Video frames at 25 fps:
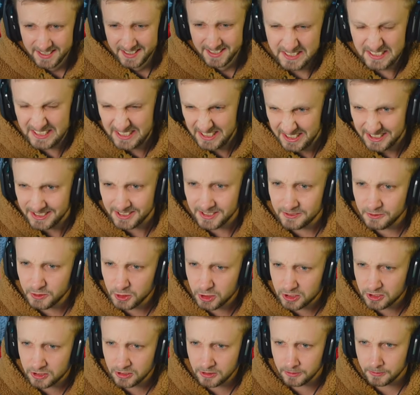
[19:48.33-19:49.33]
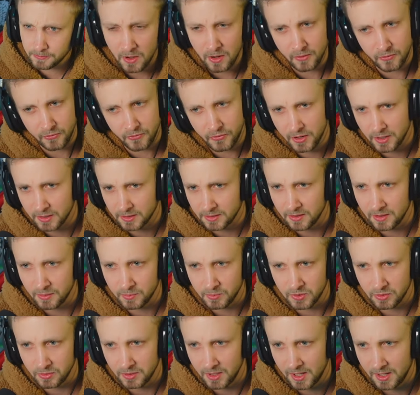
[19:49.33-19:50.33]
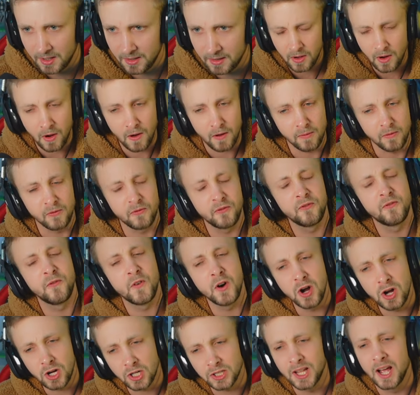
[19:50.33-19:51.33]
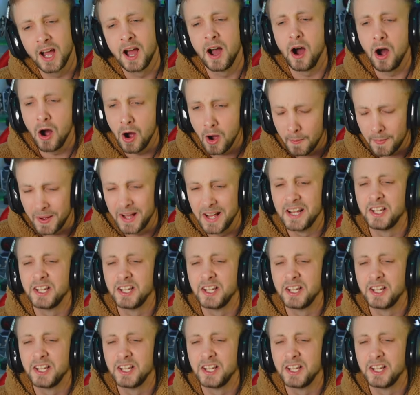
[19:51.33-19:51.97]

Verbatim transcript: Yeah, what's up? Y'all fucked up today. Y'all fucked up